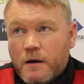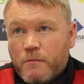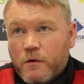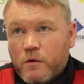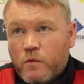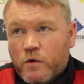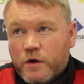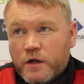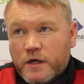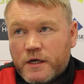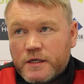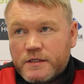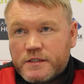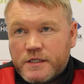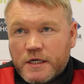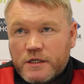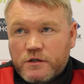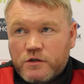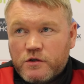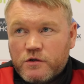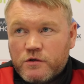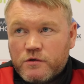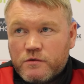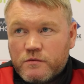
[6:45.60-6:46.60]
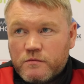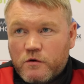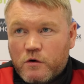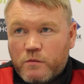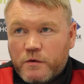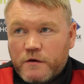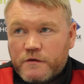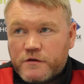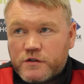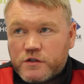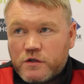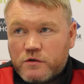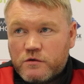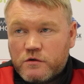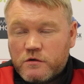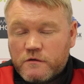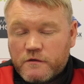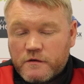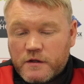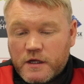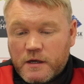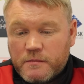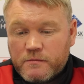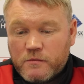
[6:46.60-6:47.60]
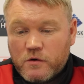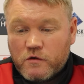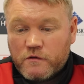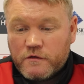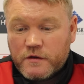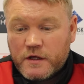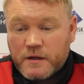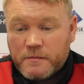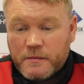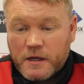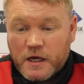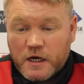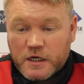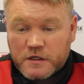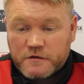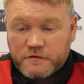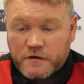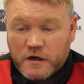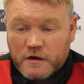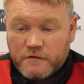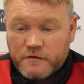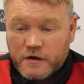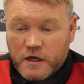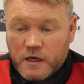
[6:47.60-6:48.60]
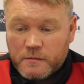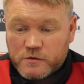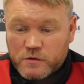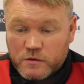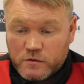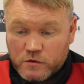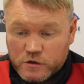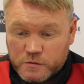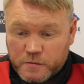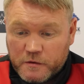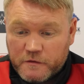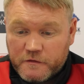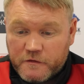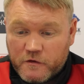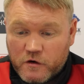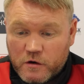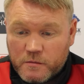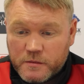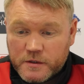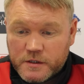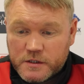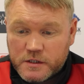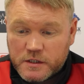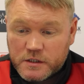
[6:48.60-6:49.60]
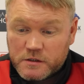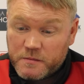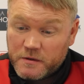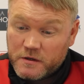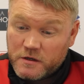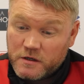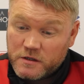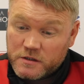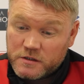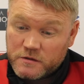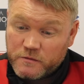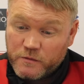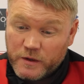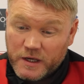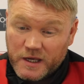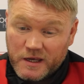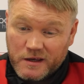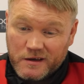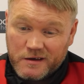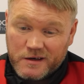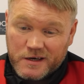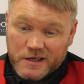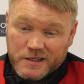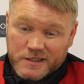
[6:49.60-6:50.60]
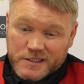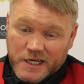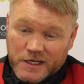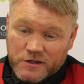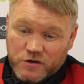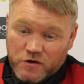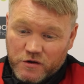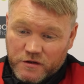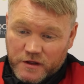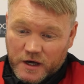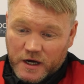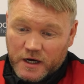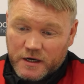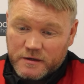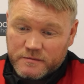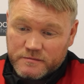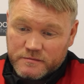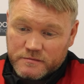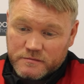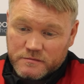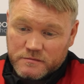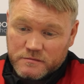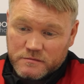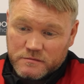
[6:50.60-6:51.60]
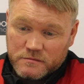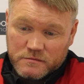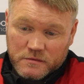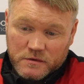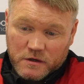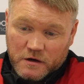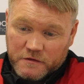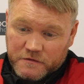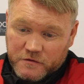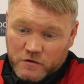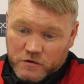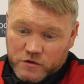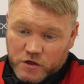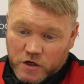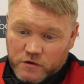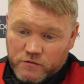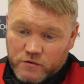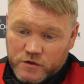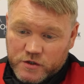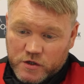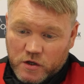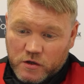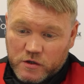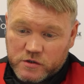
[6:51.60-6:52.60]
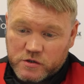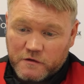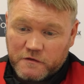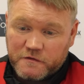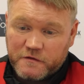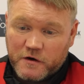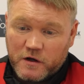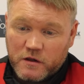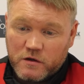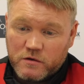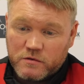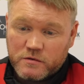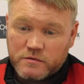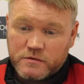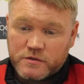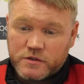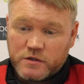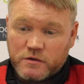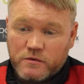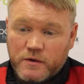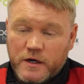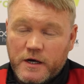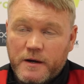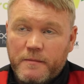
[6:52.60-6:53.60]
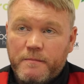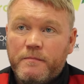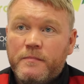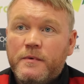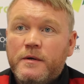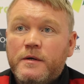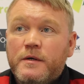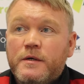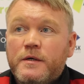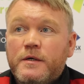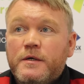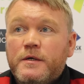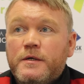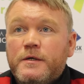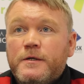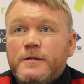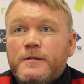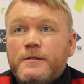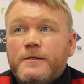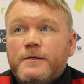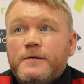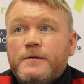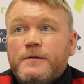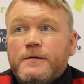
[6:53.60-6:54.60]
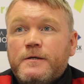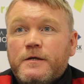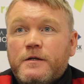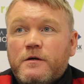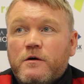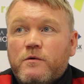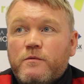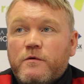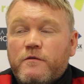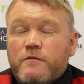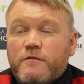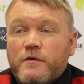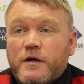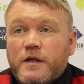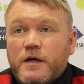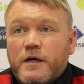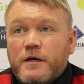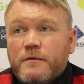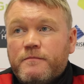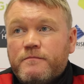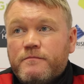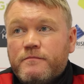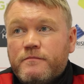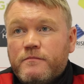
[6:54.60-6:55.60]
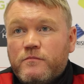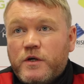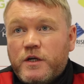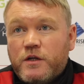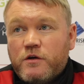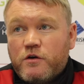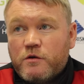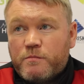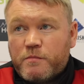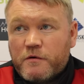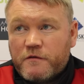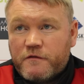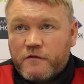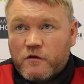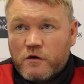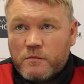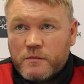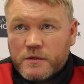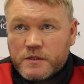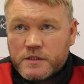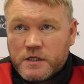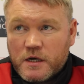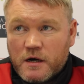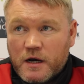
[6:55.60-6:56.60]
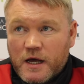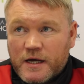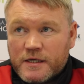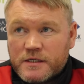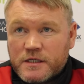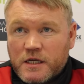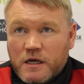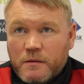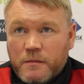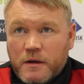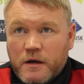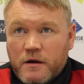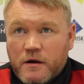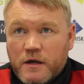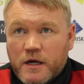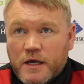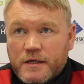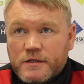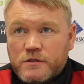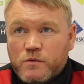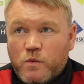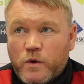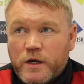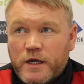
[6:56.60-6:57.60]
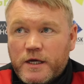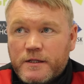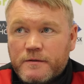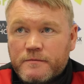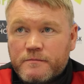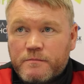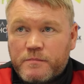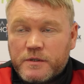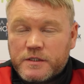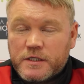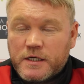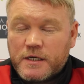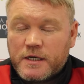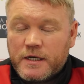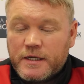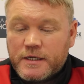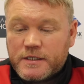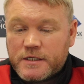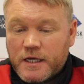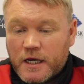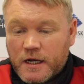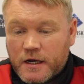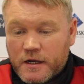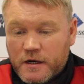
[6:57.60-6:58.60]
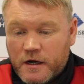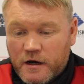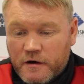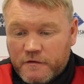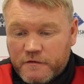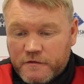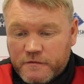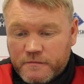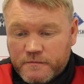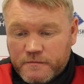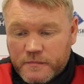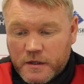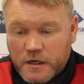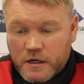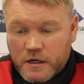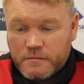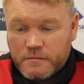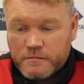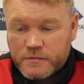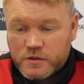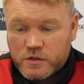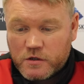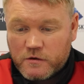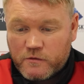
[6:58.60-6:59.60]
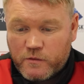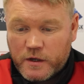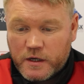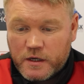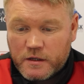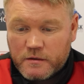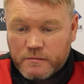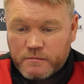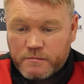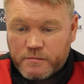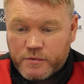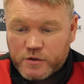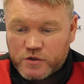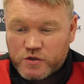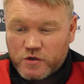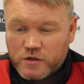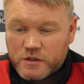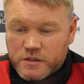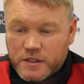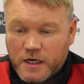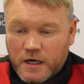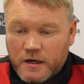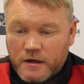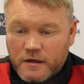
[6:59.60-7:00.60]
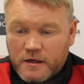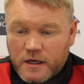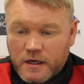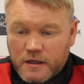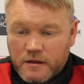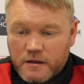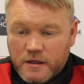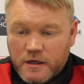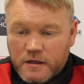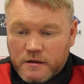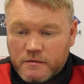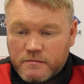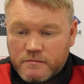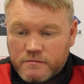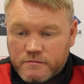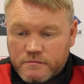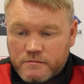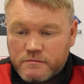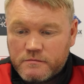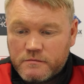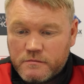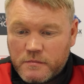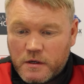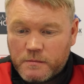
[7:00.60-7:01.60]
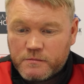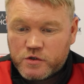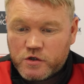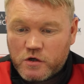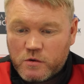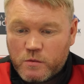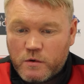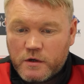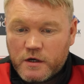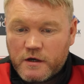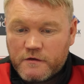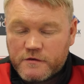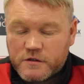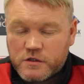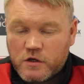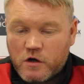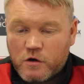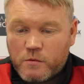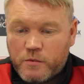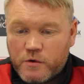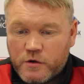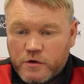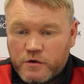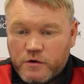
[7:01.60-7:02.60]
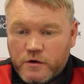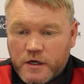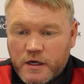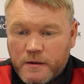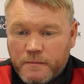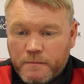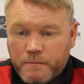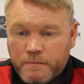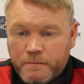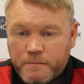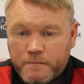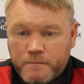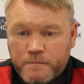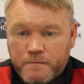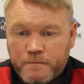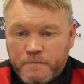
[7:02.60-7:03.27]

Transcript: we want to continue what we've shown over them last 5 games with those performances, because we can continue that, I've no doubt results will follow. So you know, we've had a really good performance in our last game here against Wigan, particularly second half. So if we can produce that again, then I'm sure we'll give Stockport a good game.